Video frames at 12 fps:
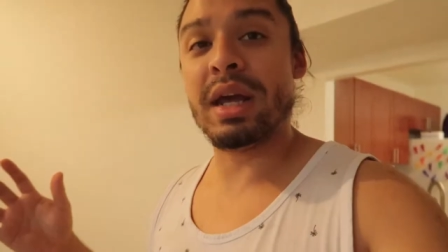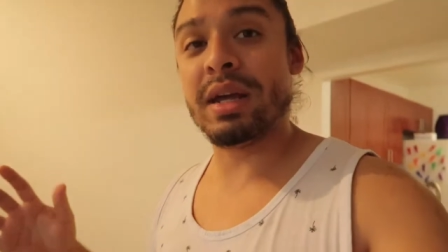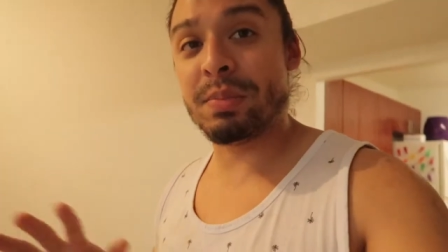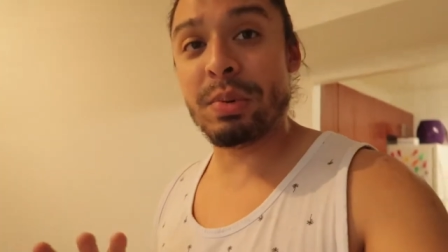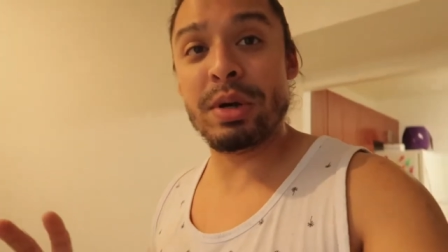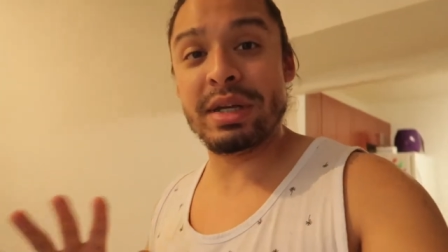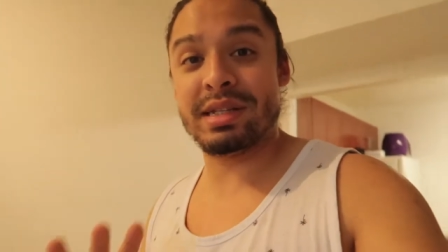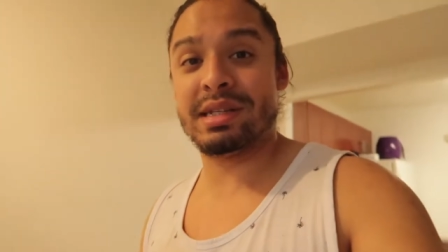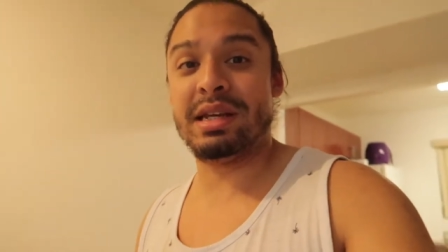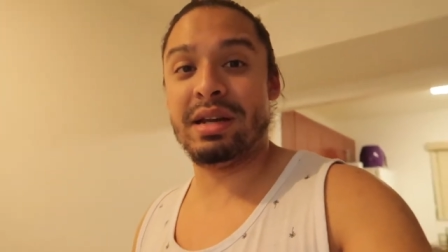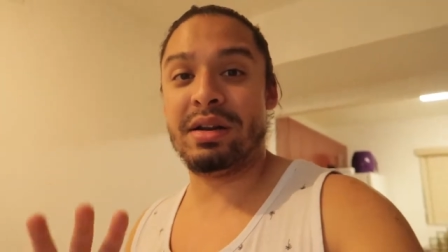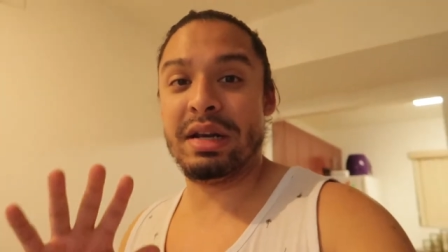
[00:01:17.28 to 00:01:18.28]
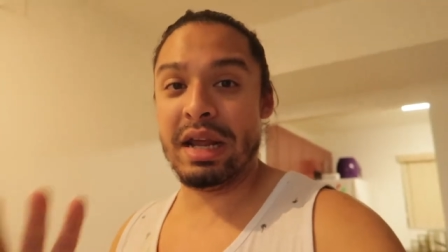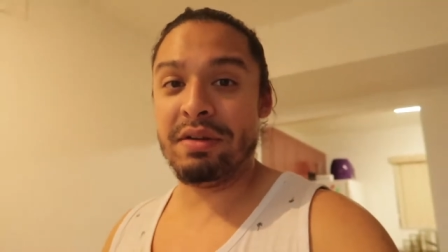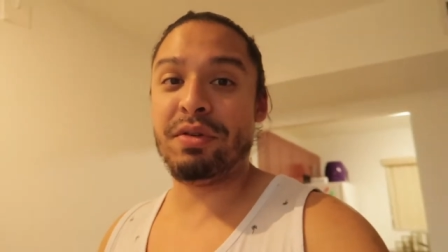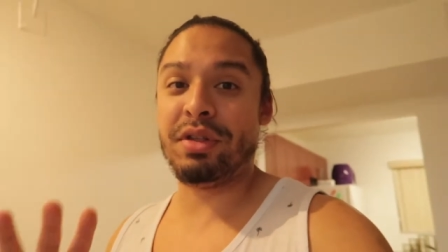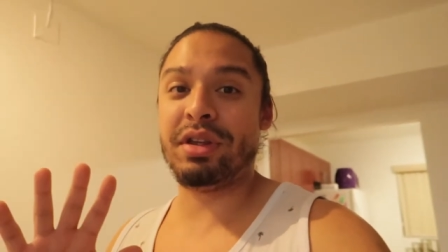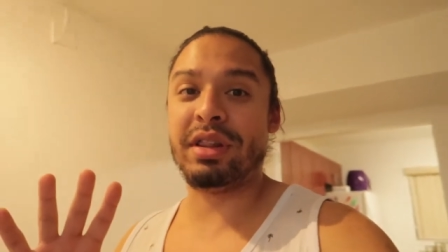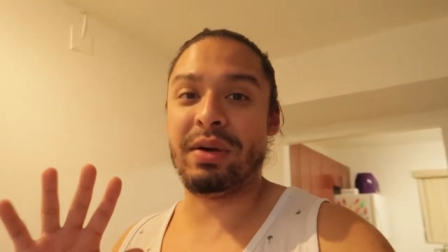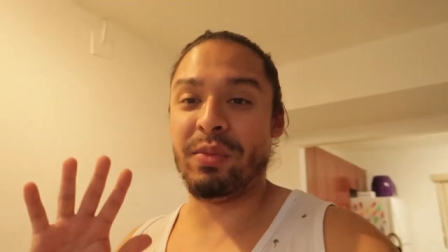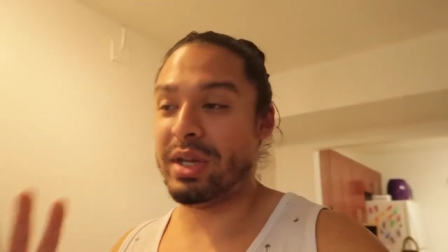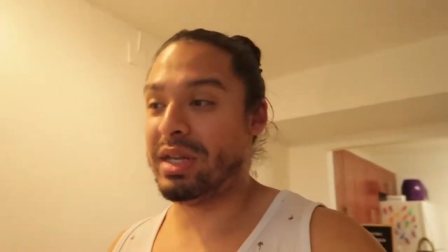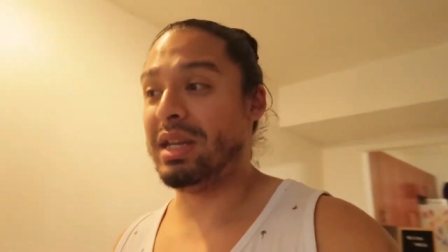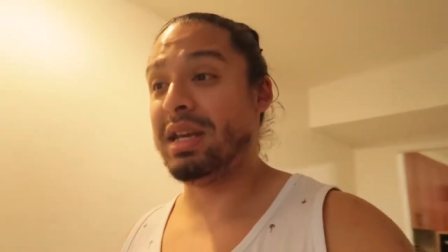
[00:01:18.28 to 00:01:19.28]
like pretty set on everything that
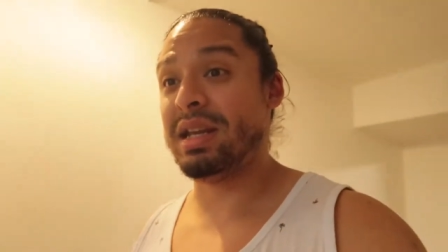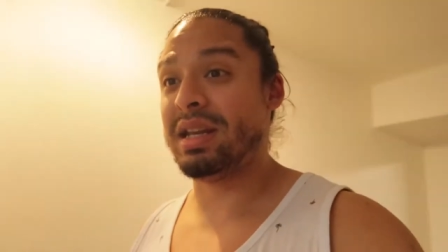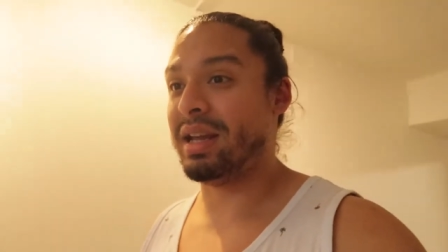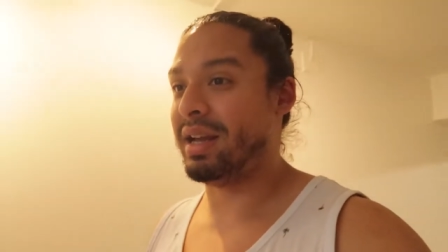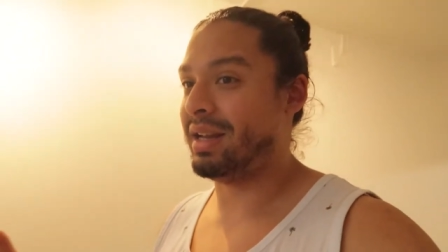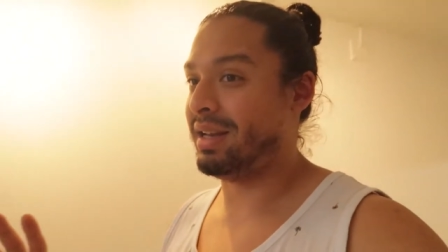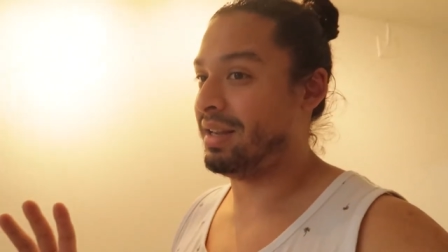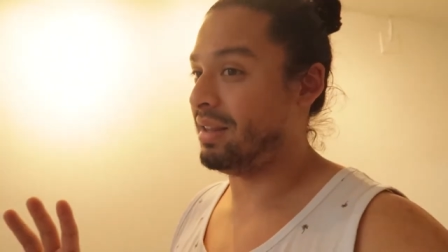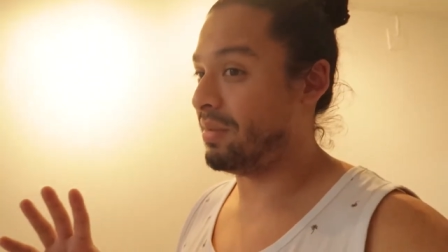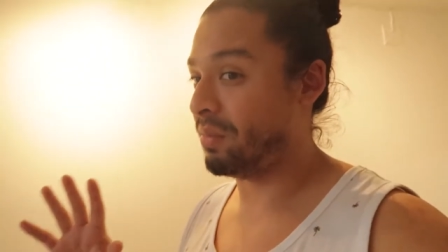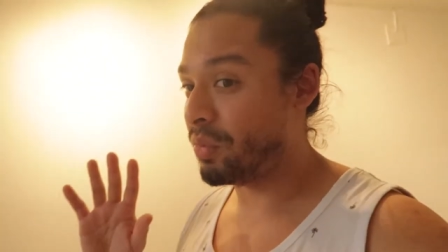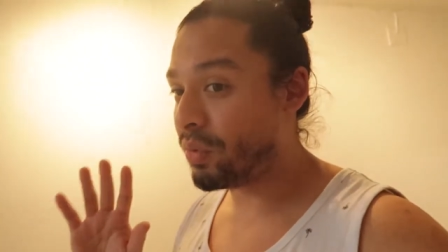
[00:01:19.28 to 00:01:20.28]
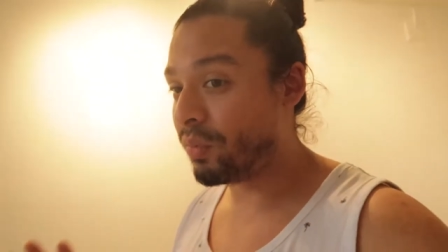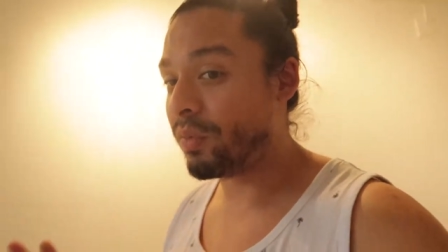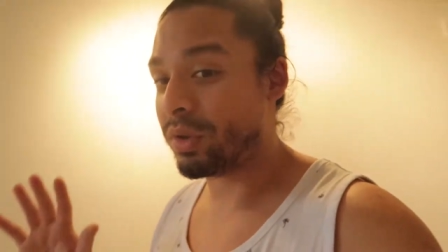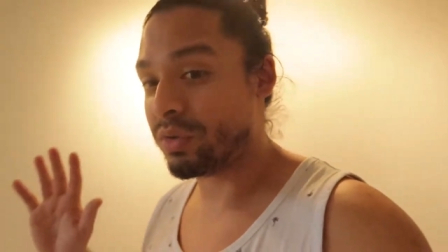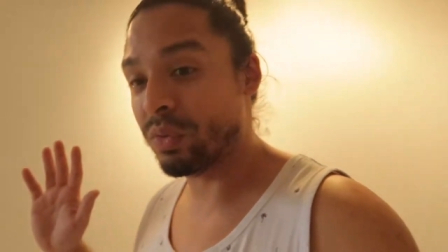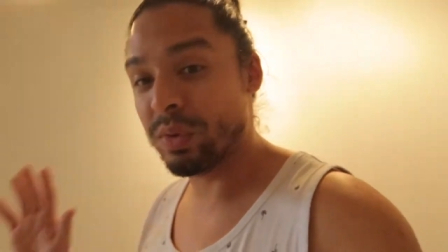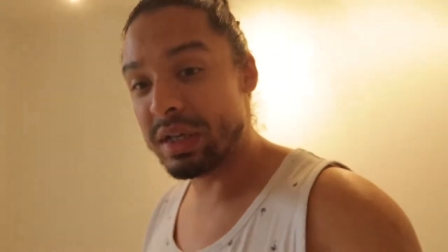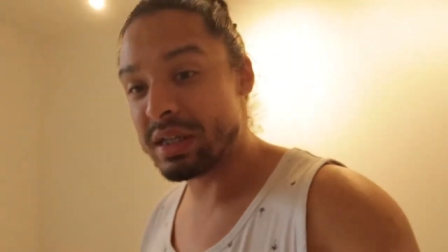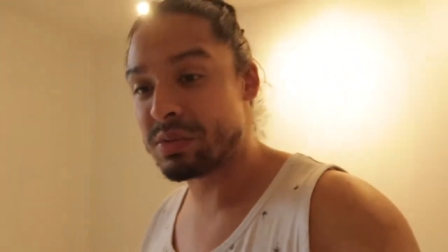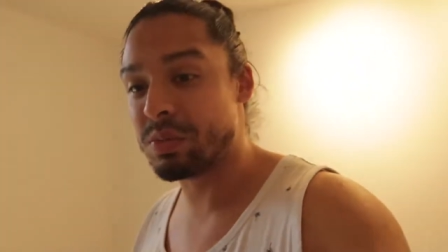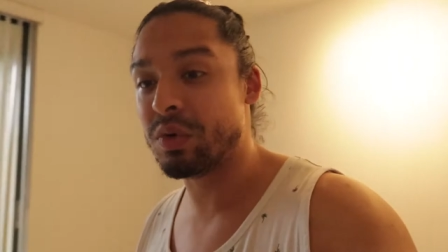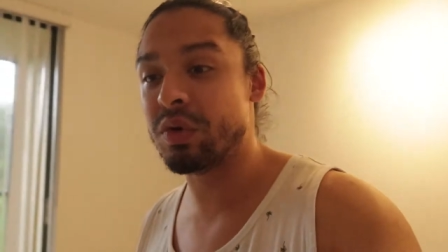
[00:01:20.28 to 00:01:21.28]
we need and the move was really
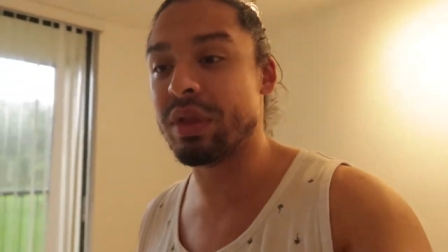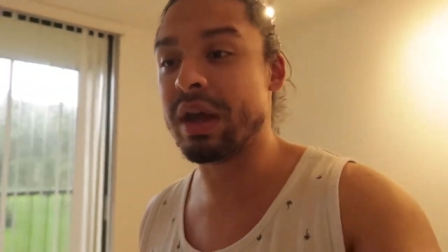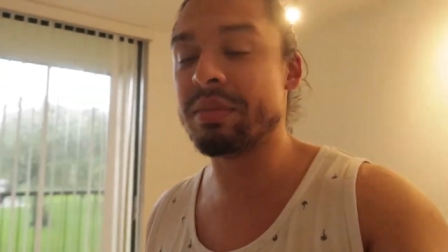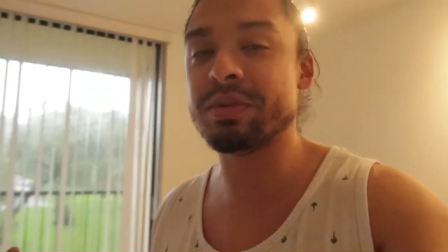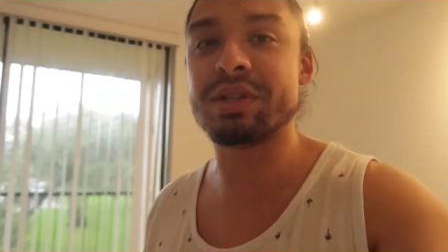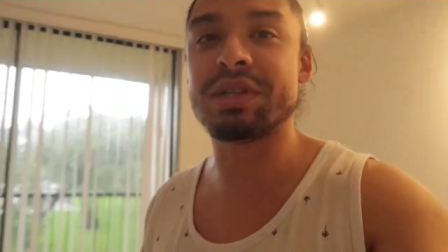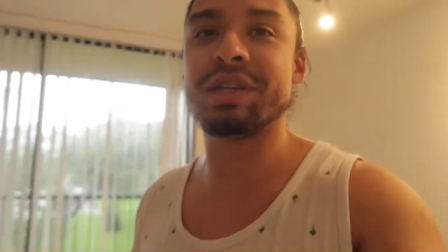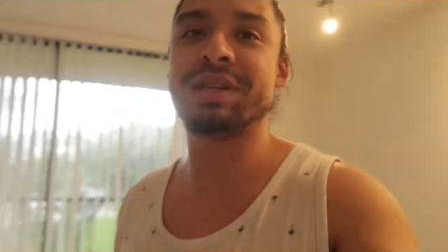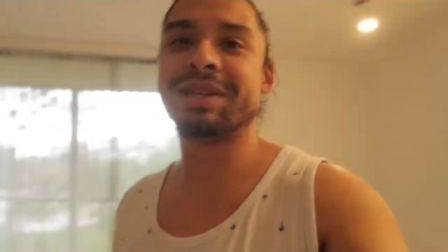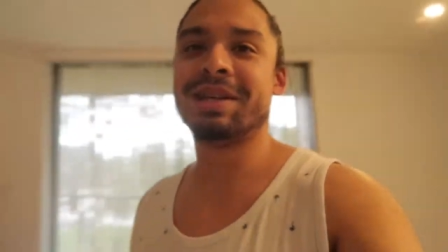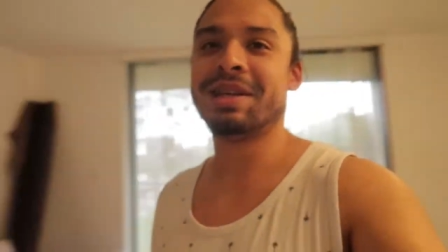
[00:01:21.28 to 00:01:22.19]
smooth. Now I'm just